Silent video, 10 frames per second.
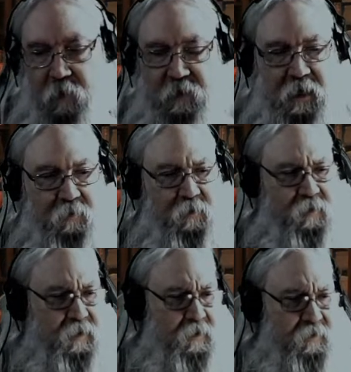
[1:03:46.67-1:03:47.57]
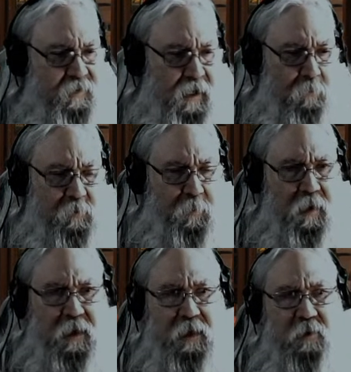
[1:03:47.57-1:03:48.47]
And yeah, the thing is, I was
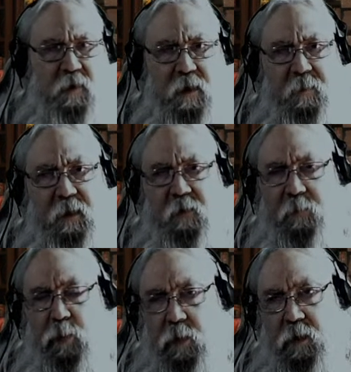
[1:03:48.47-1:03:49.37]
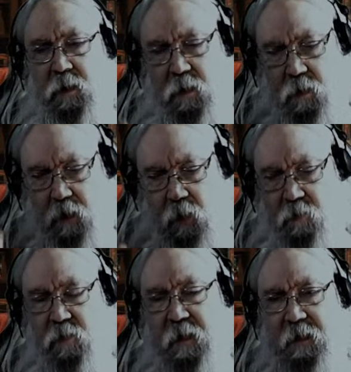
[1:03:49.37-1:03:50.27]
planning on trying to make this book
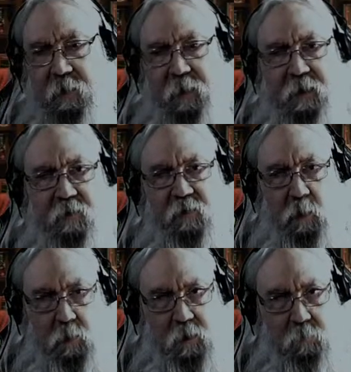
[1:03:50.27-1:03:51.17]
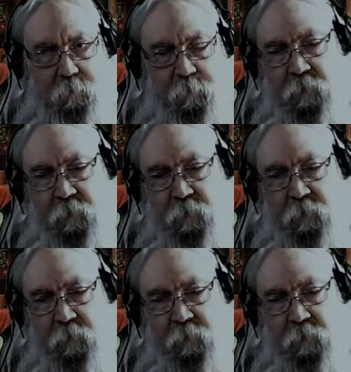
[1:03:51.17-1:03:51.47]
under 80 pages total.